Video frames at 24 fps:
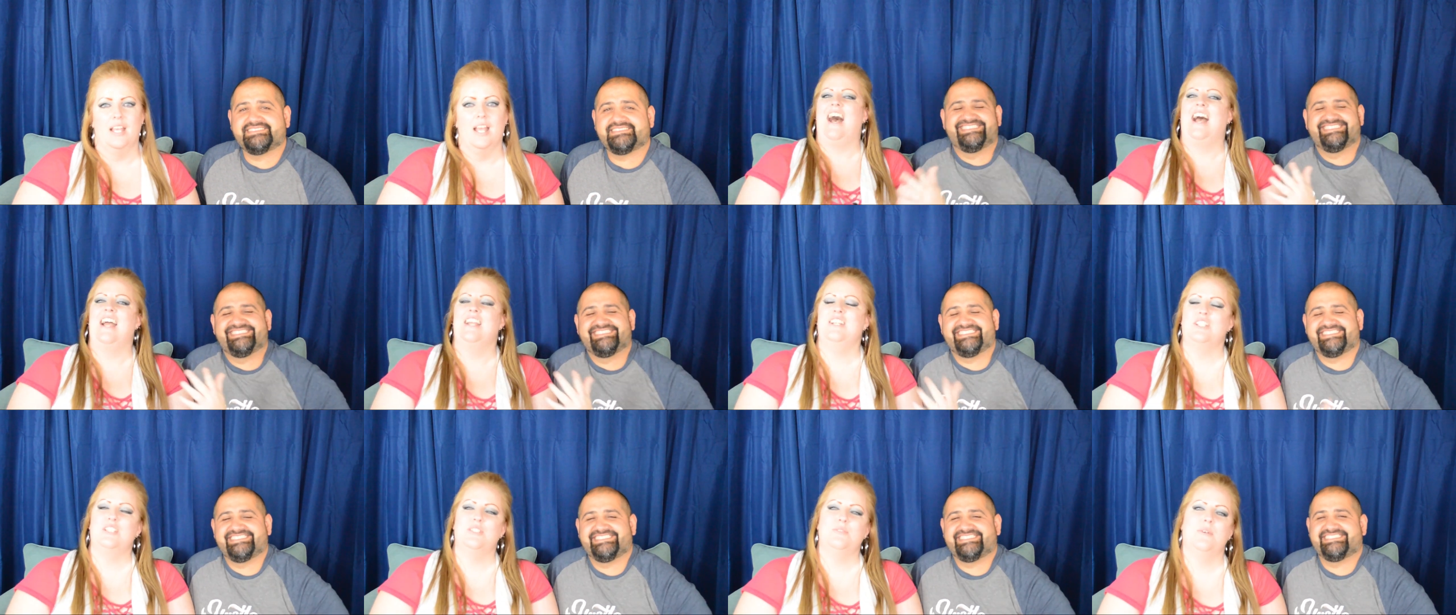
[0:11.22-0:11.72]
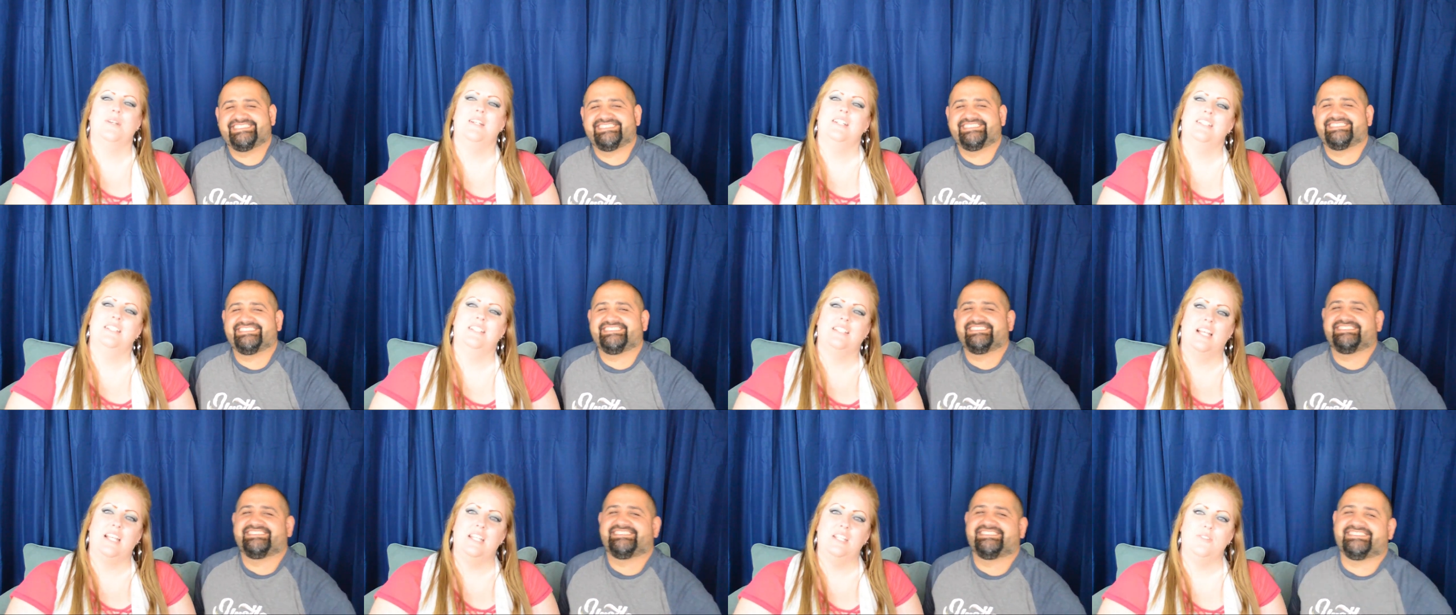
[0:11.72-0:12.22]
Speaker 1: I just wanted
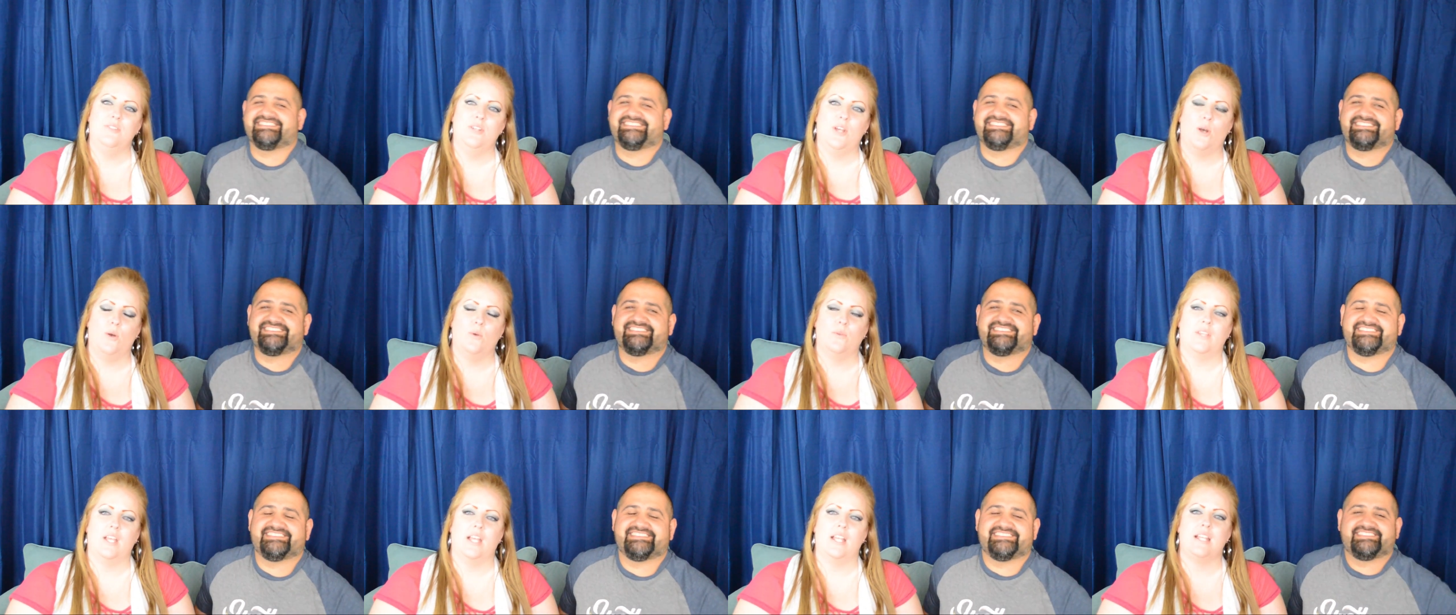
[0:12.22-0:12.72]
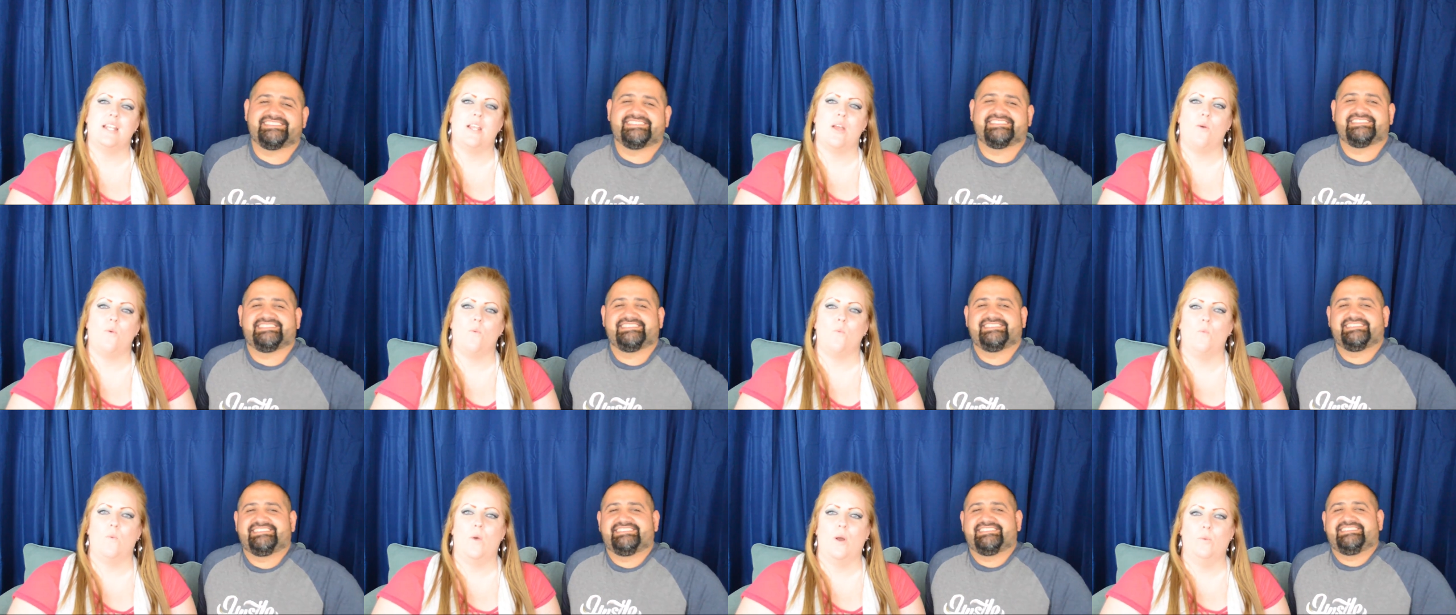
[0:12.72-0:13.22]
to let you know that
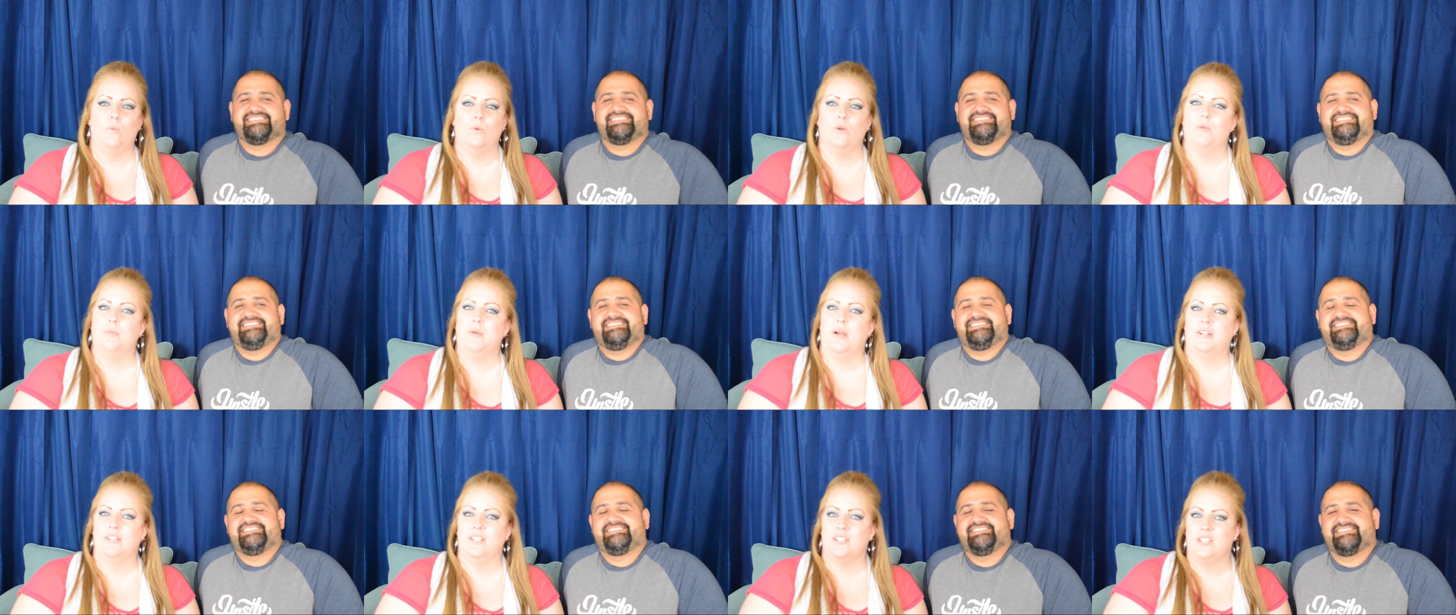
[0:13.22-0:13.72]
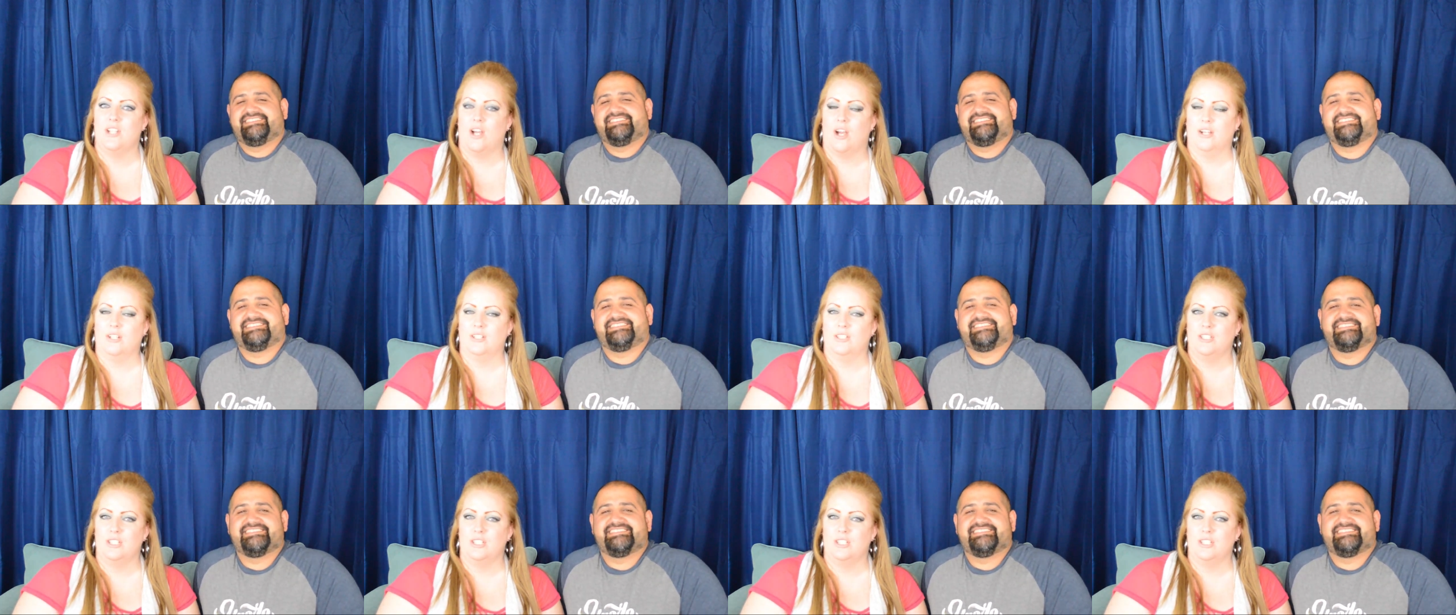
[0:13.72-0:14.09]
what we're about to talk